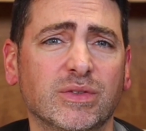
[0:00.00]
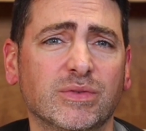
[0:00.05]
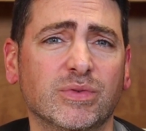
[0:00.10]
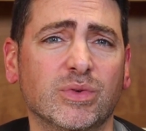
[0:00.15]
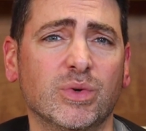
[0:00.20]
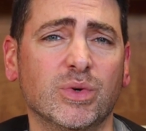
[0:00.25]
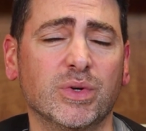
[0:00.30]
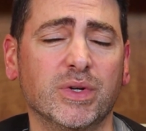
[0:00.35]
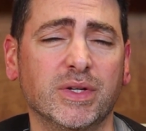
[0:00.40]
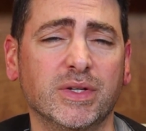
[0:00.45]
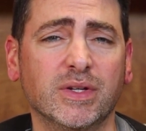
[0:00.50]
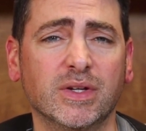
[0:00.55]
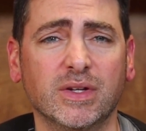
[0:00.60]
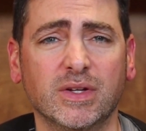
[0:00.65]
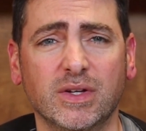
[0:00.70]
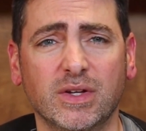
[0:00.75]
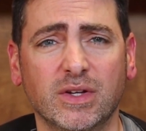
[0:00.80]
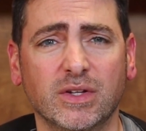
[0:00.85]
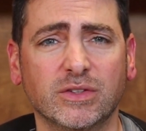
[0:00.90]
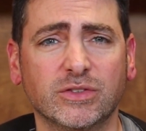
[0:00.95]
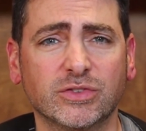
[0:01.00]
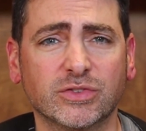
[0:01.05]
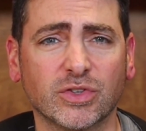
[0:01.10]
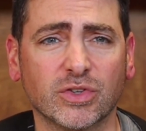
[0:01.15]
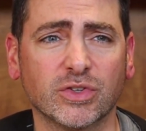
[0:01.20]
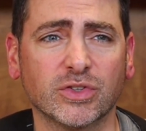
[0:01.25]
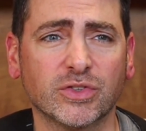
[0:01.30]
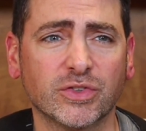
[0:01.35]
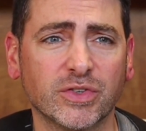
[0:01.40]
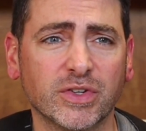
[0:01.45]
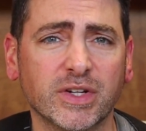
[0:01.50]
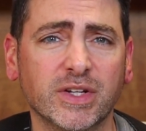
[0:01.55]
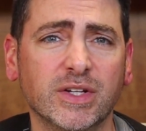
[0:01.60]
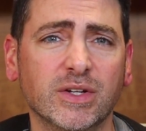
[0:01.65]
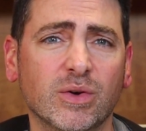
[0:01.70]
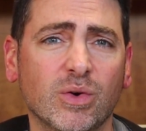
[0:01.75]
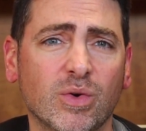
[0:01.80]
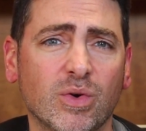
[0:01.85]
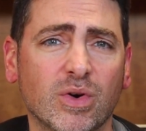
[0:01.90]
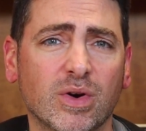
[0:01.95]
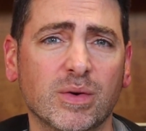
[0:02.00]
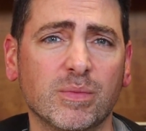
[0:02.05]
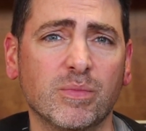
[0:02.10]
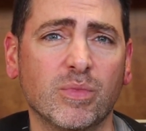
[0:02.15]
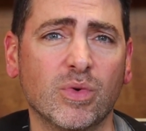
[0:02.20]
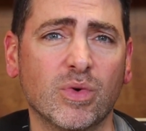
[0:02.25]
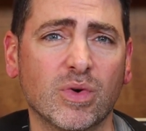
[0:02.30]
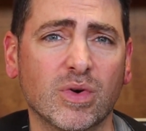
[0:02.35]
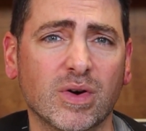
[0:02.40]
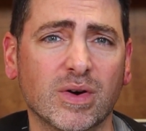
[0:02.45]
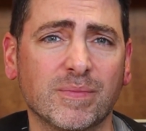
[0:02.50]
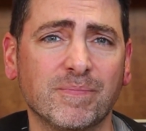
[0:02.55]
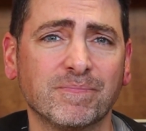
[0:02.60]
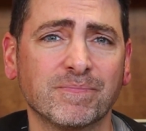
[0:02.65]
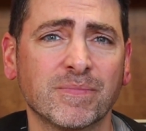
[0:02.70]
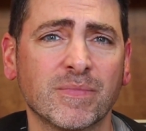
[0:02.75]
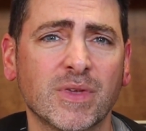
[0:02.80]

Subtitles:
avoid surgery or more,